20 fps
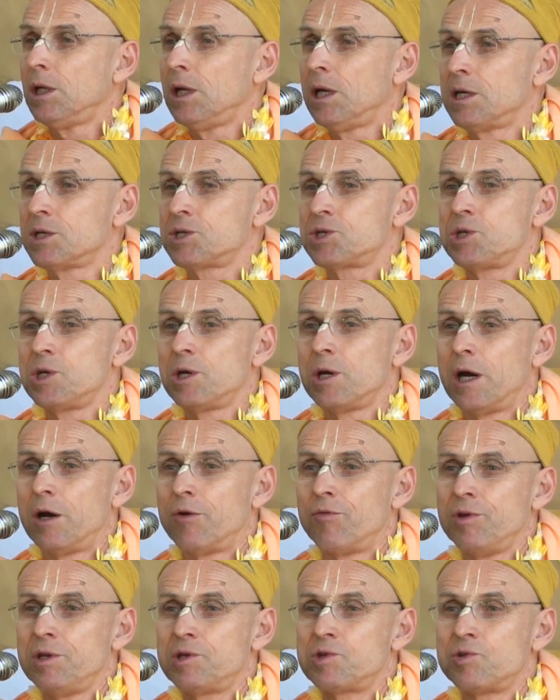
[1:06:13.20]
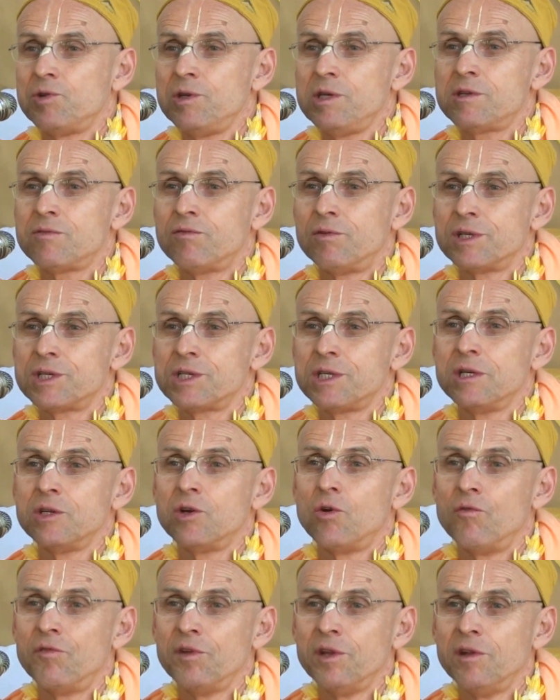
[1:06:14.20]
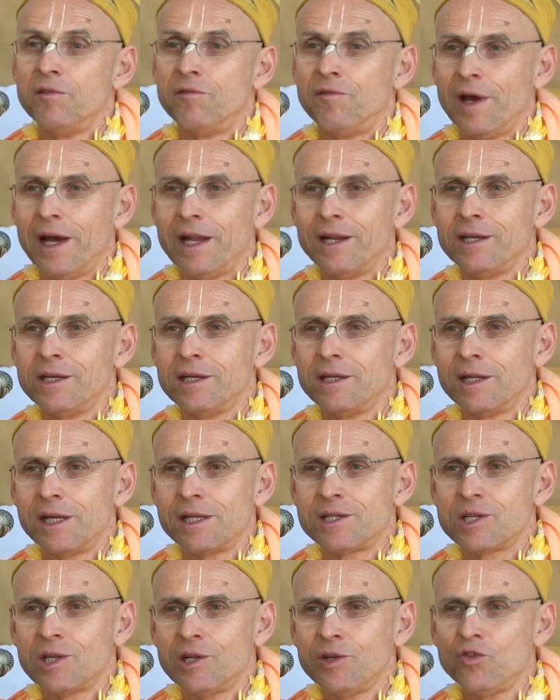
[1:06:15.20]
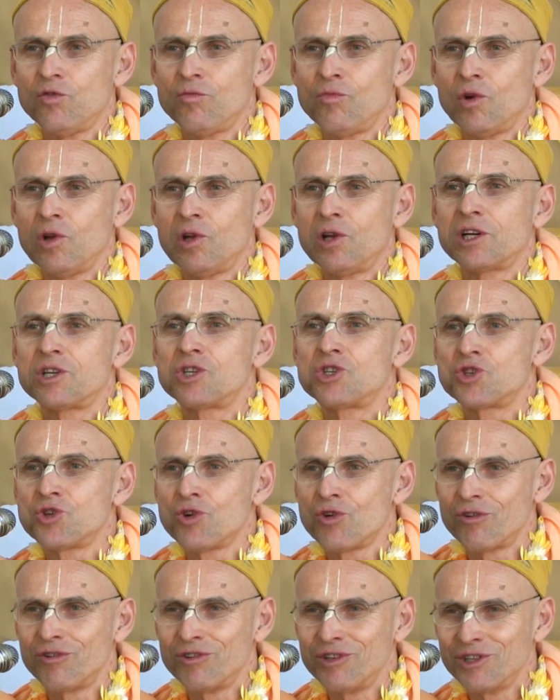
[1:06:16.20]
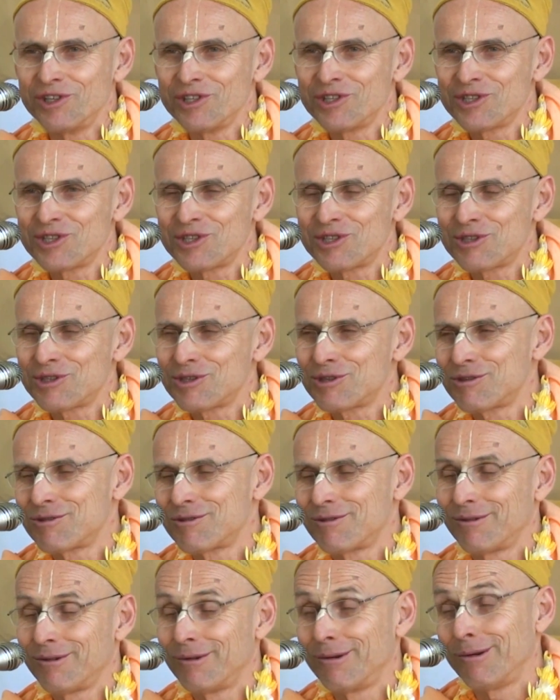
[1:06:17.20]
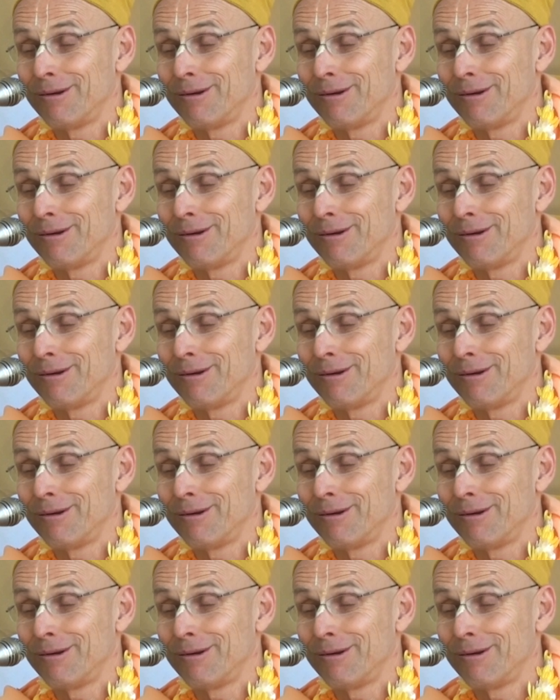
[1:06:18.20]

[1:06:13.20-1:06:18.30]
Last year our retreat was in the valley, and that's a little more luxurious.